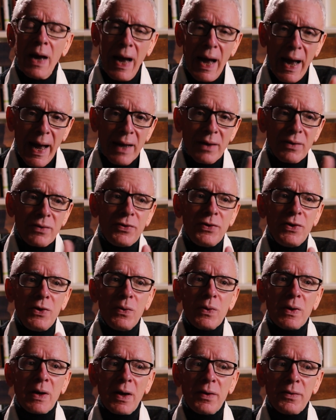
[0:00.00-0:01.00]
And
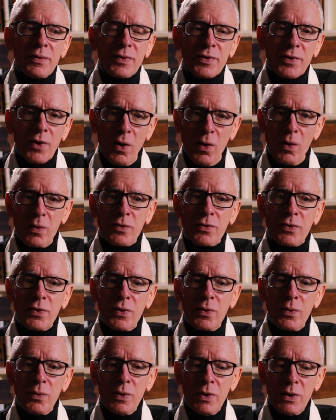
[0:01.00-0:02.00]
you can start
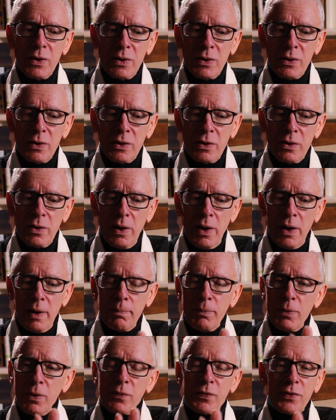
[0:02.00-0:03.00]
to
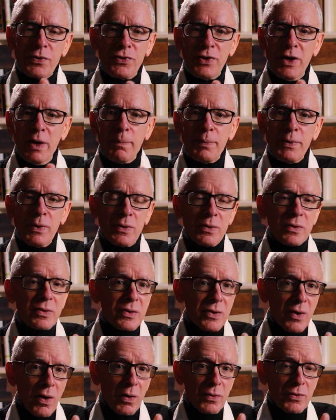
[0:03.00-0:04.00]
move the ship. You can
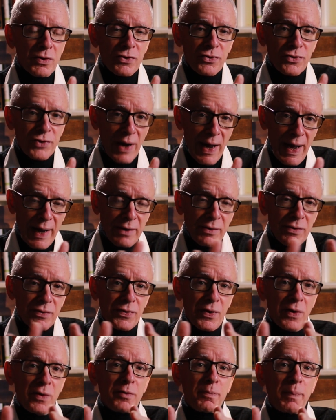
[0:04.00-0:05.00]
start to
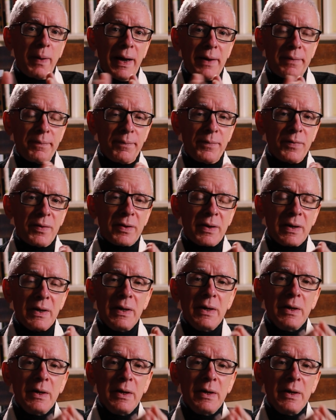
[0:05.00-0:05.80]
change those patterns.